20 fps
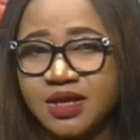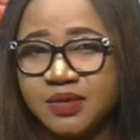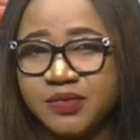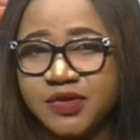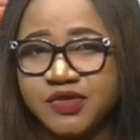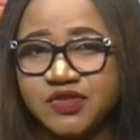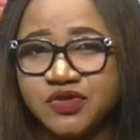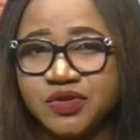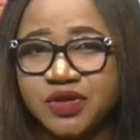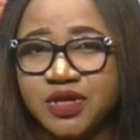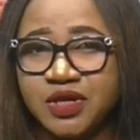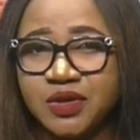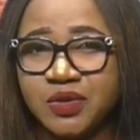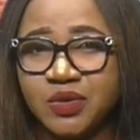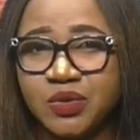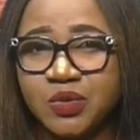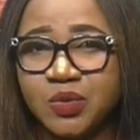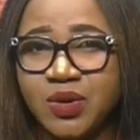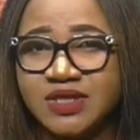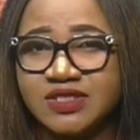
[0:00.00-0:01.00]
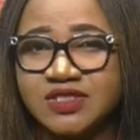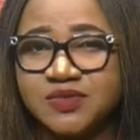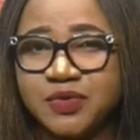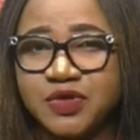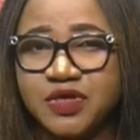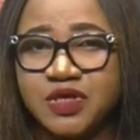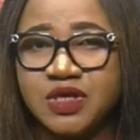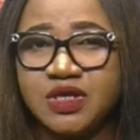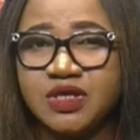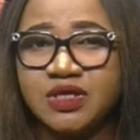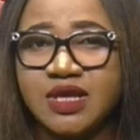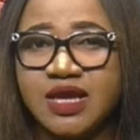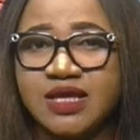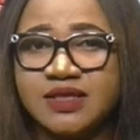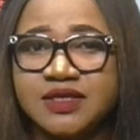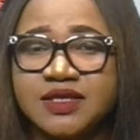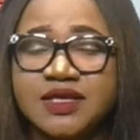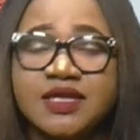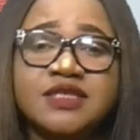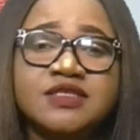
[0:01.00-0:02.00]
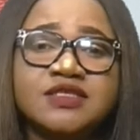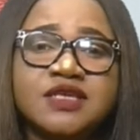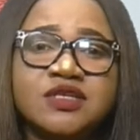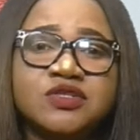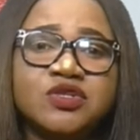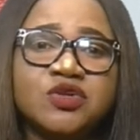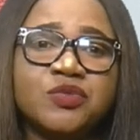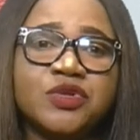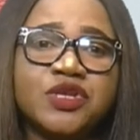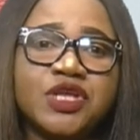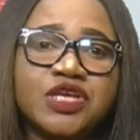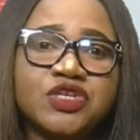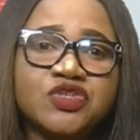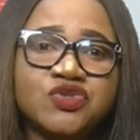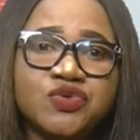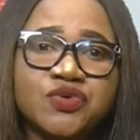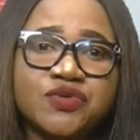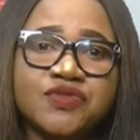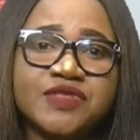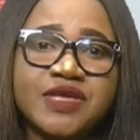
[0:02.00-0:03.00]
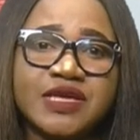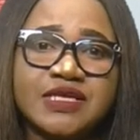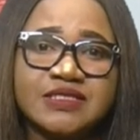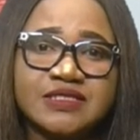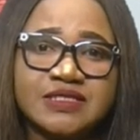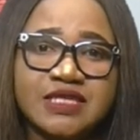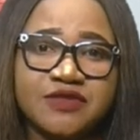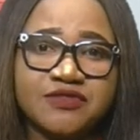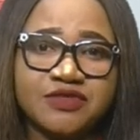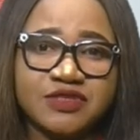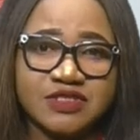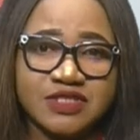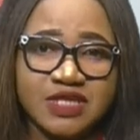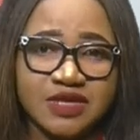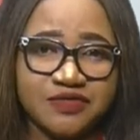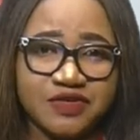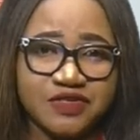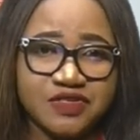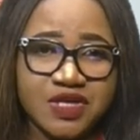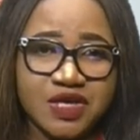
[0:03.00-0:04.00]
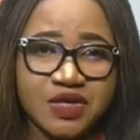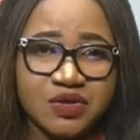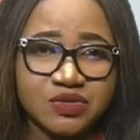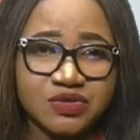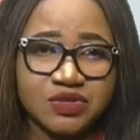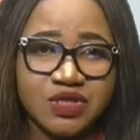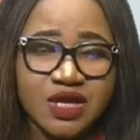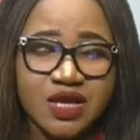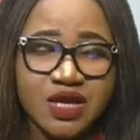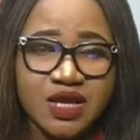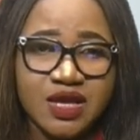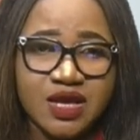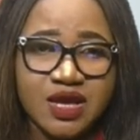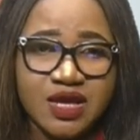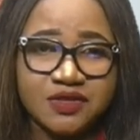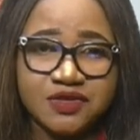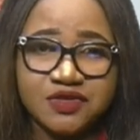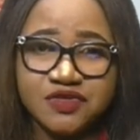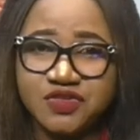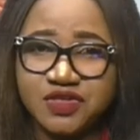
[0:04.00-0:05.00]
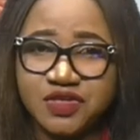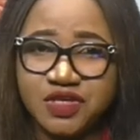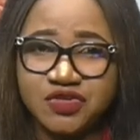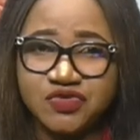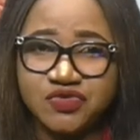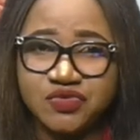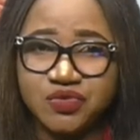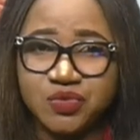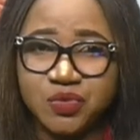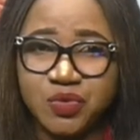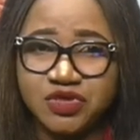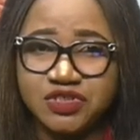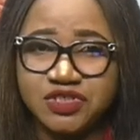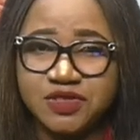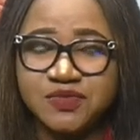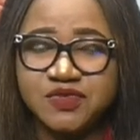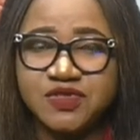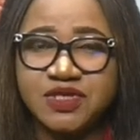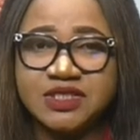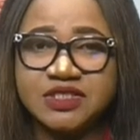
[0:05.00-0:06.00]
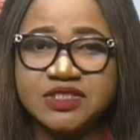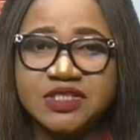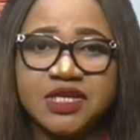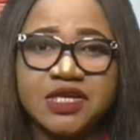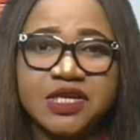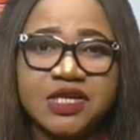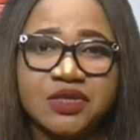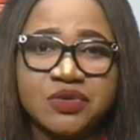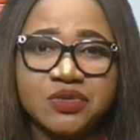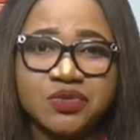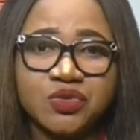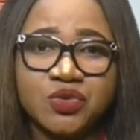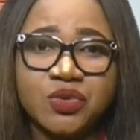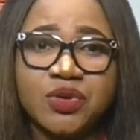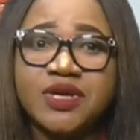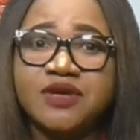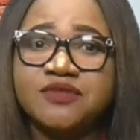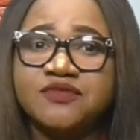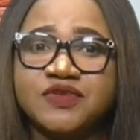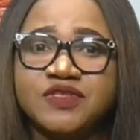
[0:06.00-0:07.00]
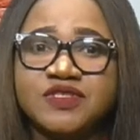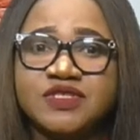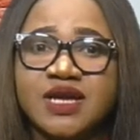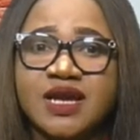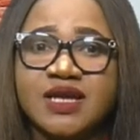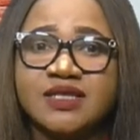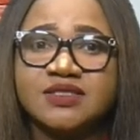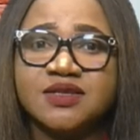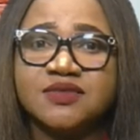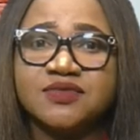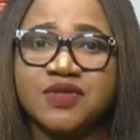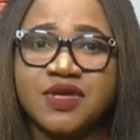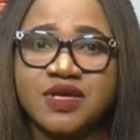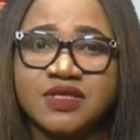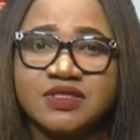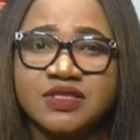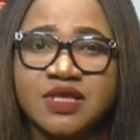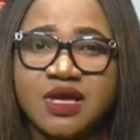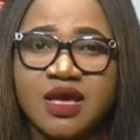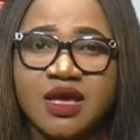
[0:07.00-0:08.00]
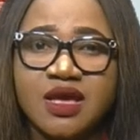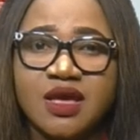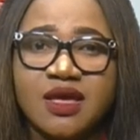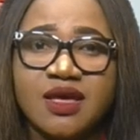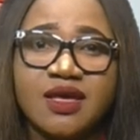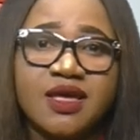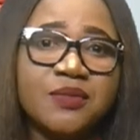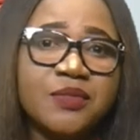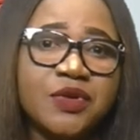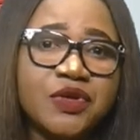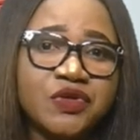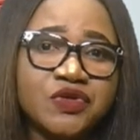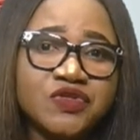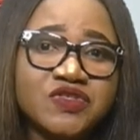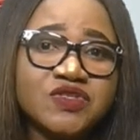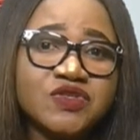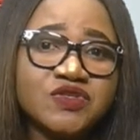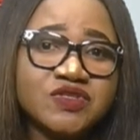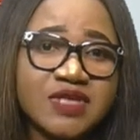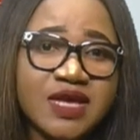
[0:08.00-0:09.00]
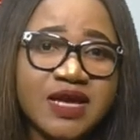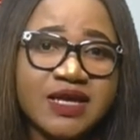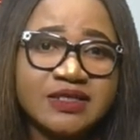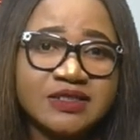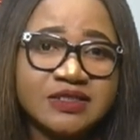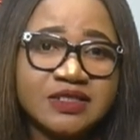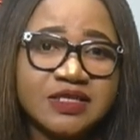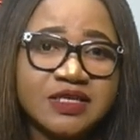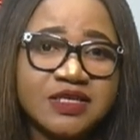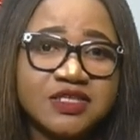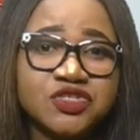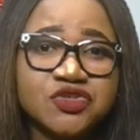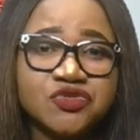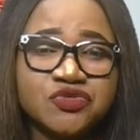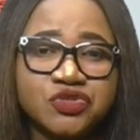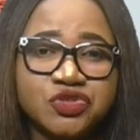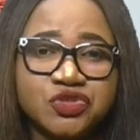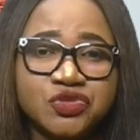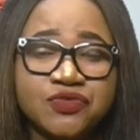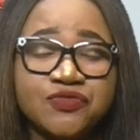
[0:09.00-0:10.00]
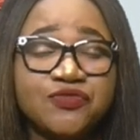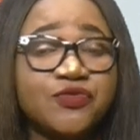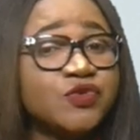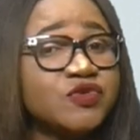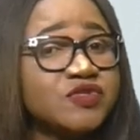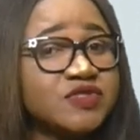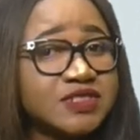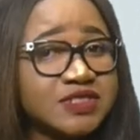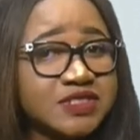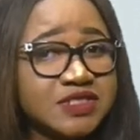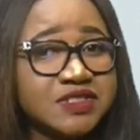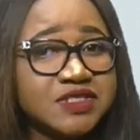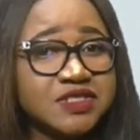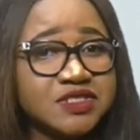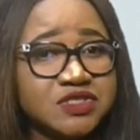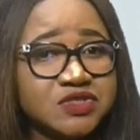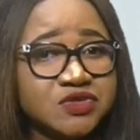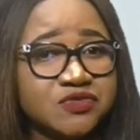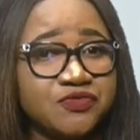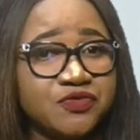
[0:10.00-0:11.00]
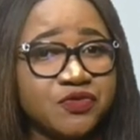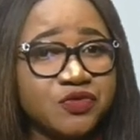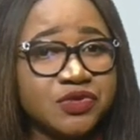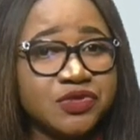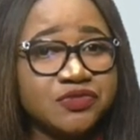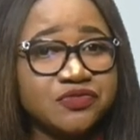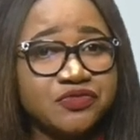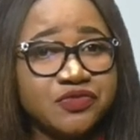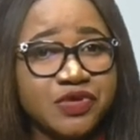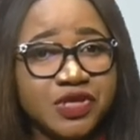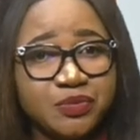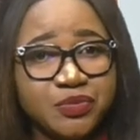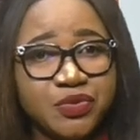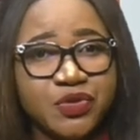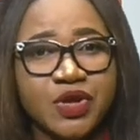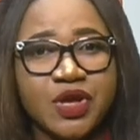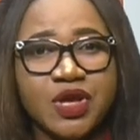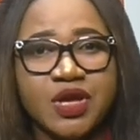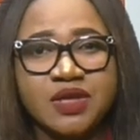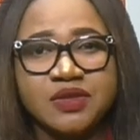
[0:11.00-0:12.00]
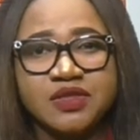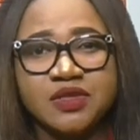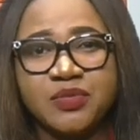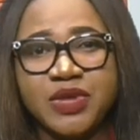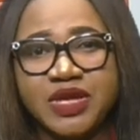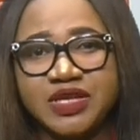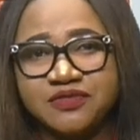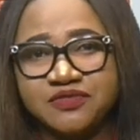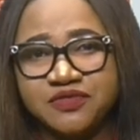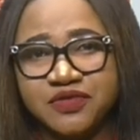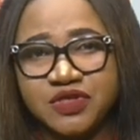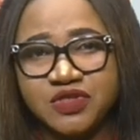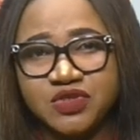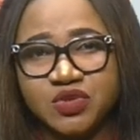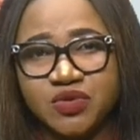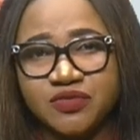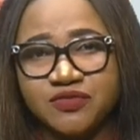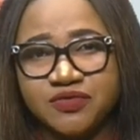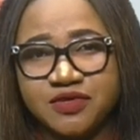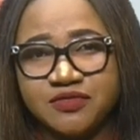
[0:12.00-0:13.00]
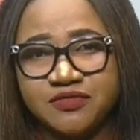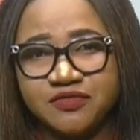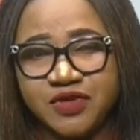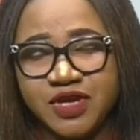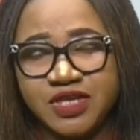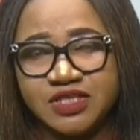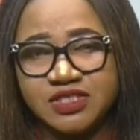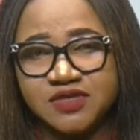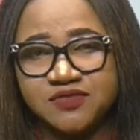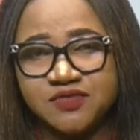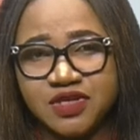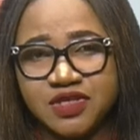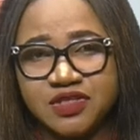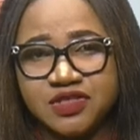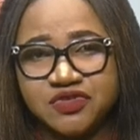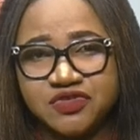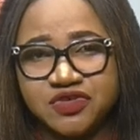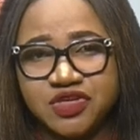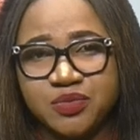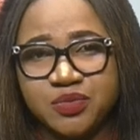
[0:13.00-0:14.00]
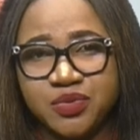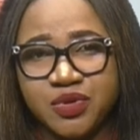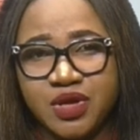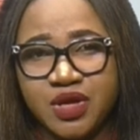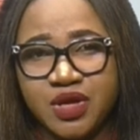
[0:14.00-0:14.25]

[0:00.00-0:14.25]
Pastor Eno was speaking at the inter-denominational Thanksgiving service held at the International Worship Center in Uyo, emphasized that a harmonious society is crucial for citizens to fully reap the benefit of effective leadership.